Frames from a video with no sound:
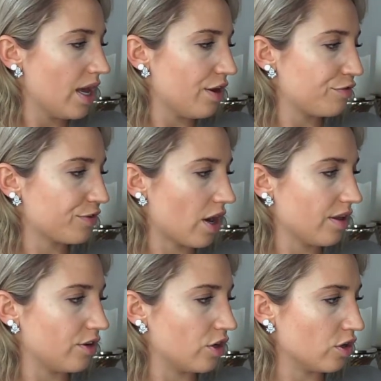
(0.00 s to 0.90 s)
If
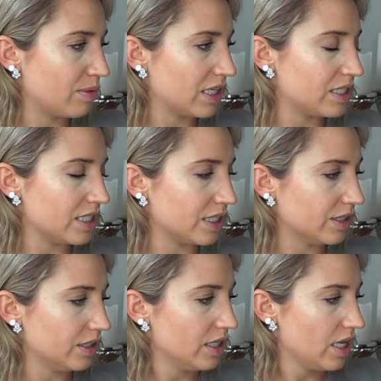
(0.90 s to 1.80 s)
not, no big
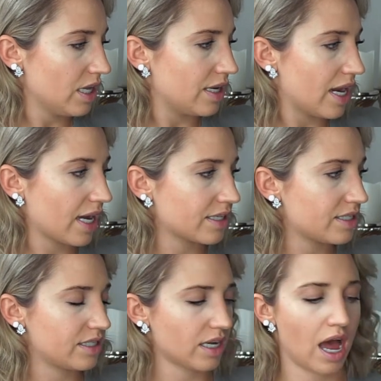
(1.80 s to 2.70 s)
deal.
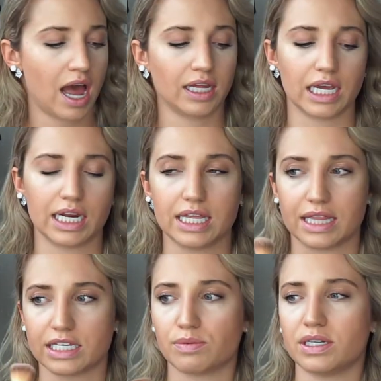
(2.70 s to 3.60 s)
Next, highlighting.
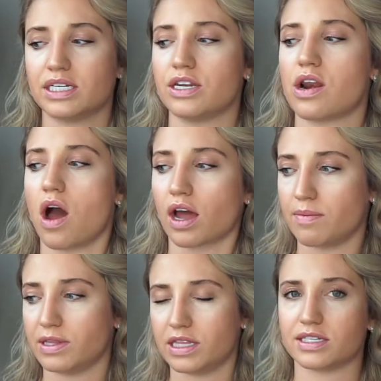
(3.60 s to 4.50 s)
This one did not
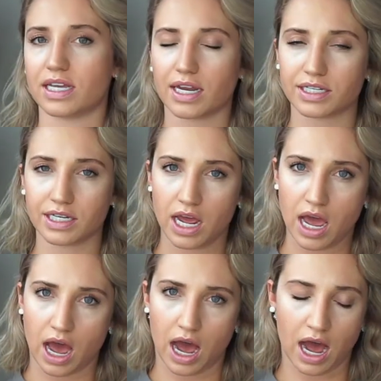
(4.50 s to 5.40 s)
come in the set.
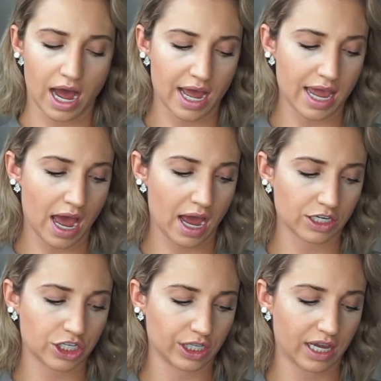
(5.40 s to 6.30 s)
I
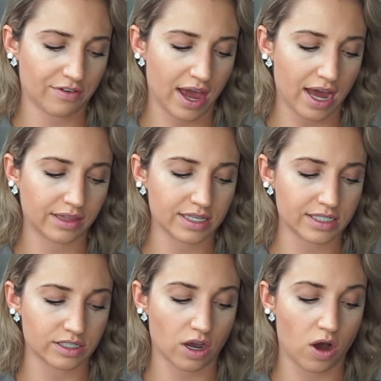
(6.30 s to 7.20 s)
actually have had
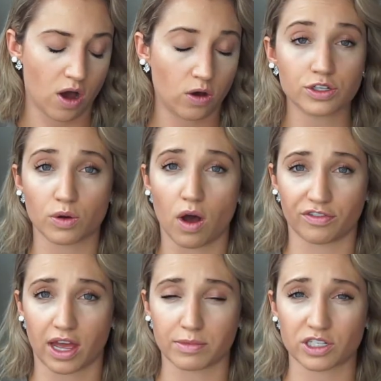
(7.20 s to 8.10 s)
this. It's also
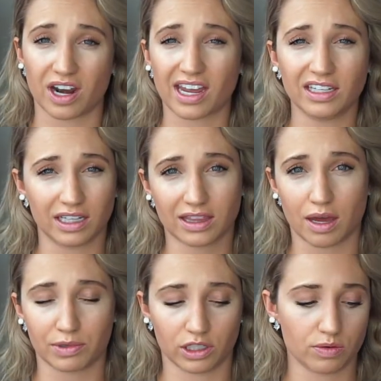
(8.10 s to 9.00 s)
off Amazon. I can link
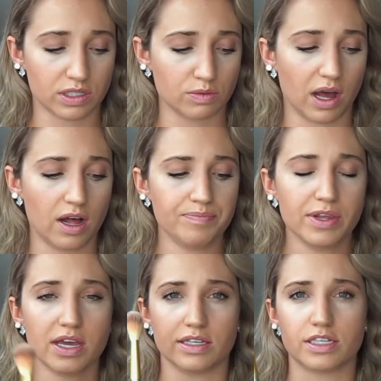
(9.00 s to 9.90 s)
that below as well.
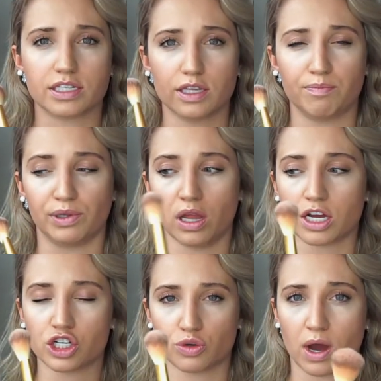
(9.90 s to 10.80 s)
This is the
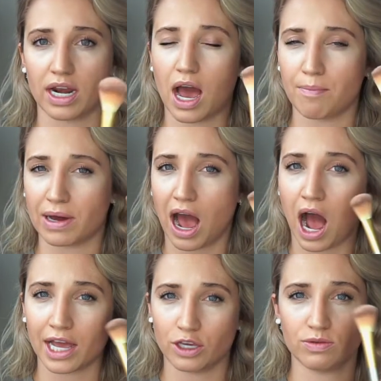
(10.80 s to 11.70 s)
blush one, but
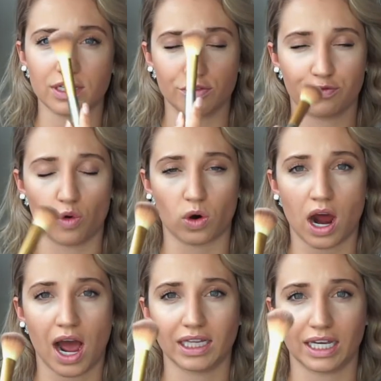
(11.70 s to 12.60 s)
I use it for
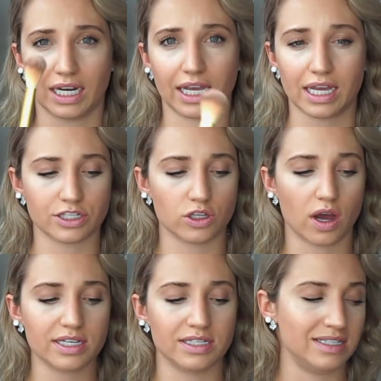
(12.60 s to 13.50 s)
highlighting. It's
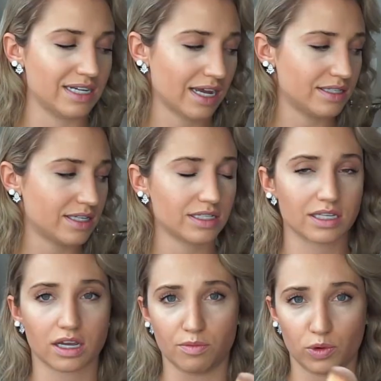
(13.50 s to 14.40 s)
not as dense as
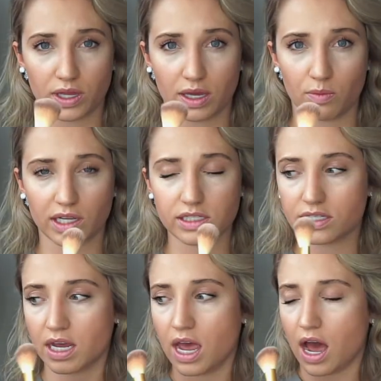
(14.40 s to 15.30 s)
the Kabuki ones.